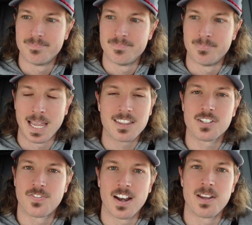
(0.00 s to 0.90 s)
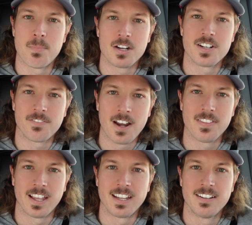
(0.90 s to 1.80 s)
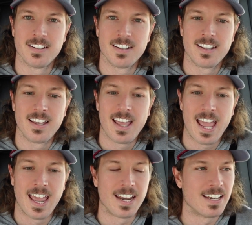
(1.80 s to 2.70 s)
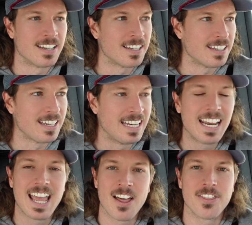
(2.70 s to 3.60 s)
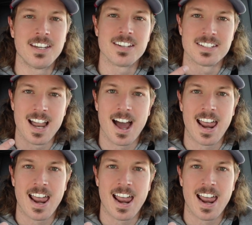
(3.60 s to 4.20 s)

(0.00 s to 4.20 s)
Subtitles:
make this very budget friendly. And eating healthy does not